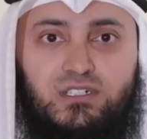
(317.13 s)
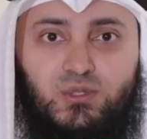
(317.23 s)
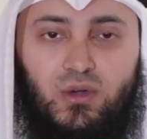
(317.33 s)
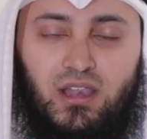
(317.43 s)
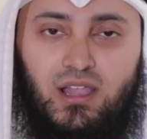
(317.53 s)

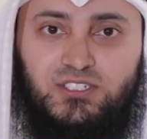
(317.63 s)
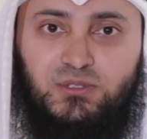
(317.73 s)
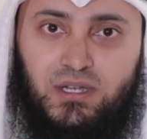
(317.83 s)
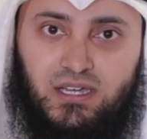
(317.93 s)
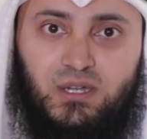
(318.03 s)
to Allah
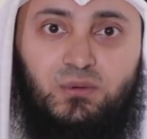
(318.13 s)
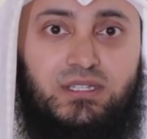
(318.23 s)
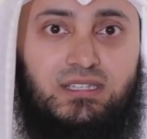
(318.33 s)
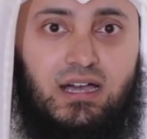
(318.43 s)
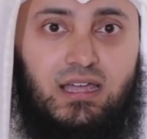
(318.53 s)
subhanahu
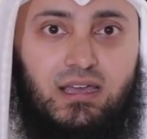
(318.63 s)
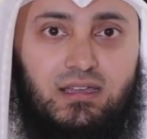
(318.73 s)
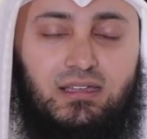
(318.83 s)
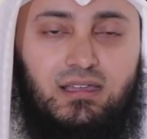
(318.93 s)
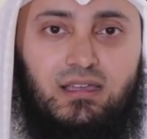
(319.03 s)
wa ta'ala.
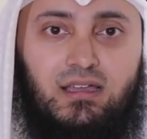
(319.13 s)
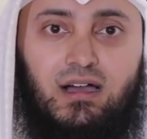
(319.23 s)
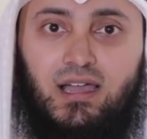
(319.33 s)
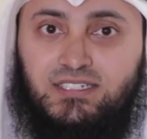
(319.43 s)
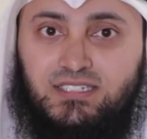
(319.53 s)

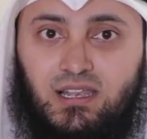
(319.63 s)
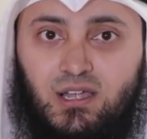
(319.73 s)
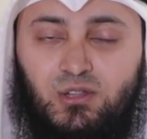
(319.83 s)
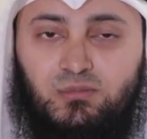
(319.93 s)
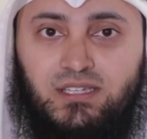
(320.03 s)
I ask
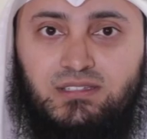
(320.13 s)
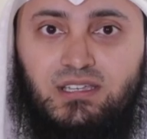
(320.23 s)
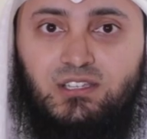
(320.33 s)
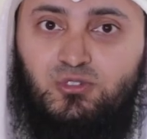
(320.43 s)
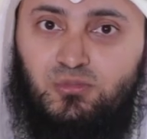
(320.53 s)
Allah
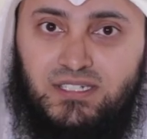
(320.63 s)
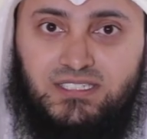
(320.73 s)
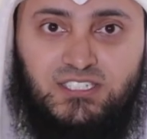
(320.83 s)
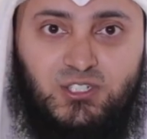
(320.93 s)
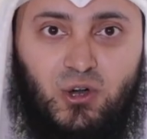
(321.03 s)
Almighty to
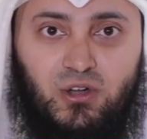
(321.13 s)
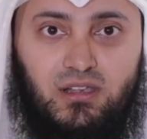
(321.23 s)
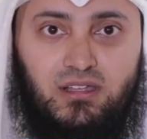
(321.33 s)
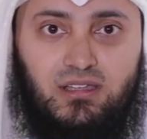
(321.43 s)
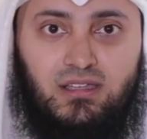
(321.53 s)
bless us
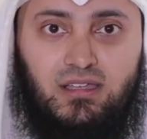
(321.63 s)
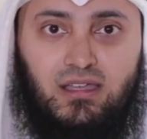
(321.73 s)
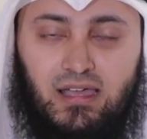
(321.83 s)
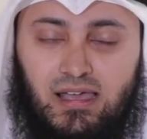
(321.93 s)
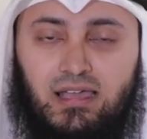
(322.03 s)
all.
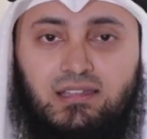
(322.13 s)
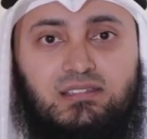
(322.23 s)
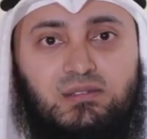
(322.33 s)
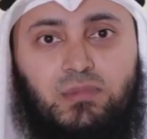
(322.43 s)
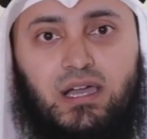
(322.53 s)

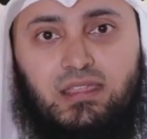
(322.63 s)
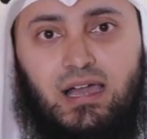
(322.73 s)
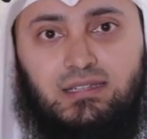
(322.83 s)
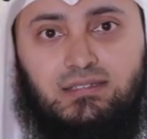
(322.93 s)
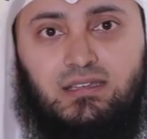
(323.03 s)
And by
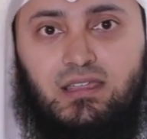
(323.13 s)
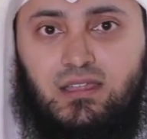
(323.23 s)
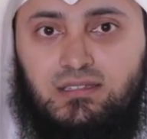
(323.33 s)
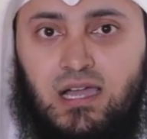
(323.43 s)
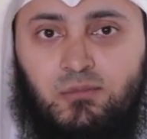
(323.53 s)
that,
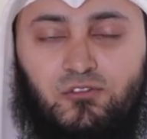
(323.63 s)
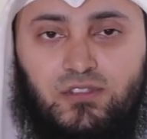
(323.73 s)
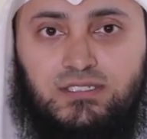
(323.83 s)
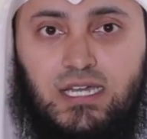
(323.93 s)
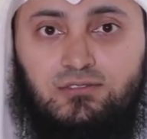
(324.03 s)
the time
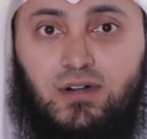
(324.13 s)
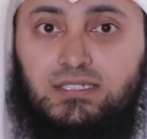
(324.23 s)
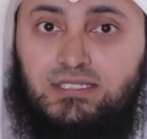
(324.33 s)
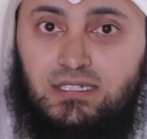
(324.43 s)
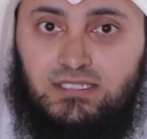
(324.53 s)
of this
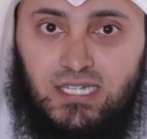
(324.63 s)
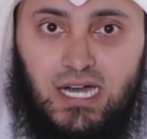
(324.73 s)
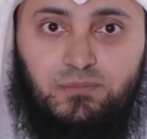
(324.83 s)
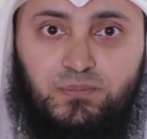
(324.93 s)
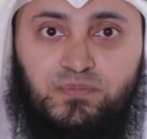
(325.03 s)
advice is
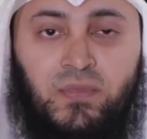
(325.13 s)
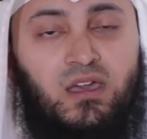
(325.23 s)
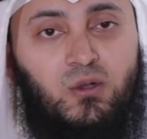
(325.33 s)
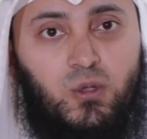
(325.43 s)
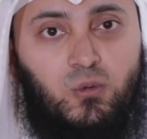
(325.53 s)
up.
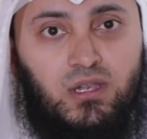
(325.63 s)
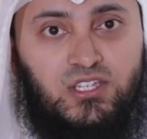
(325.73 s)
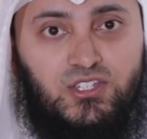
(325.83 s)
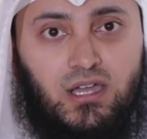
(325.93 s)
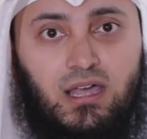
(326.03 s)
We will
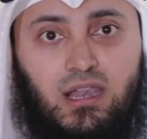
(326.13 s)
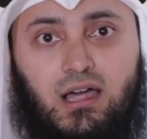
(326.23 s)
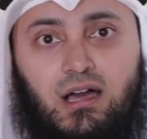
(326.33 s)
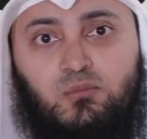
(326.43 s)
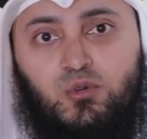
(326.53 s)

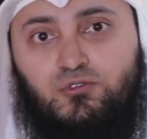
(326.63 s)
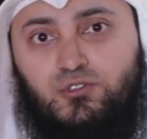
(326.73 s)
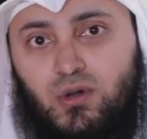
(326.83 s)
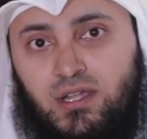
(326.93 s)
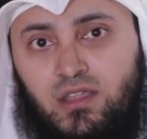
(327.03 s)
inshallah
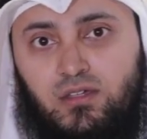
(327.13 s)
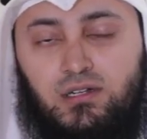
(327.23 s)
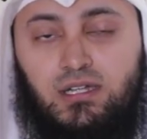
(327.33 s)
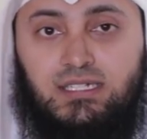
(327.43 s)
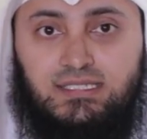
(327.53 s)
move to
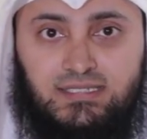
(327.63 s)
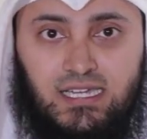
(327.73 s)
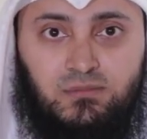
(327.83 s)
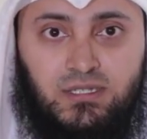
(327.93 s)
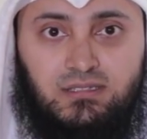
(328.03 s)
another
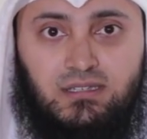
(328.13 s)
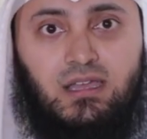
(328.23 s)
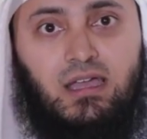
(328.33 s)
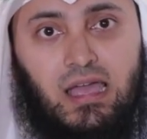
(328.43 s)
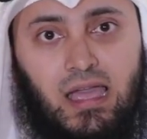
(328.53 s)
segment.
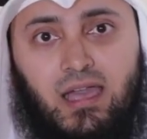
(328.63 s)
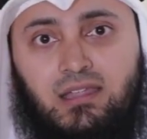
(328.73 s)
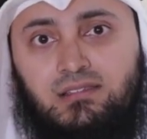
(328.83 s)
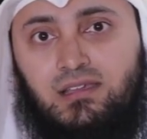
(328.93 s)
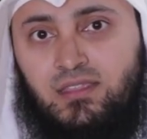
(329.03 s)

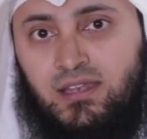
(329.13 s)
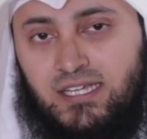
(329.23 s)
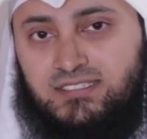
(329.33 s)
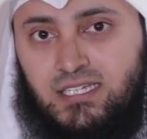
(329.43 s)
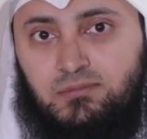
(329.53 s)
And the
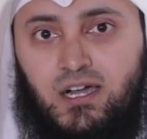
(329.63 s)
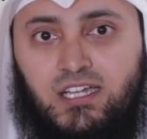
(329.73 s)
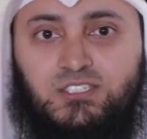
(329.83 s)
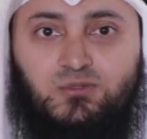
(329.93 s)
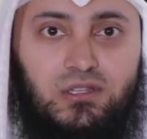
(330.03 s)
next
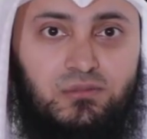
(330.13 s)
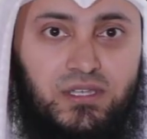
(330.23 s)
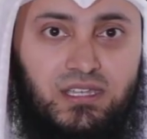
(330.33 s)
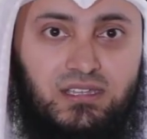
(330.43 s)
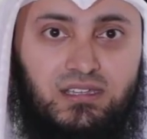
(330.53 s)
advice will
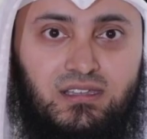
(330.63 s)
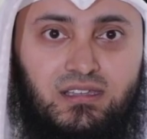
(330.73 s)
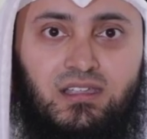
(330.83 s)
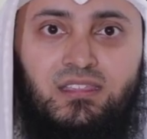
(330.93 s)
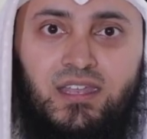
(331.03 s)
be
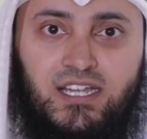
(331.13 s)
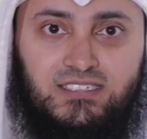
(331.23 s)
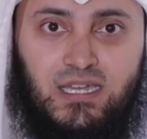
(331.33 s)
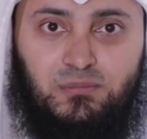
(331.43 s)
in the next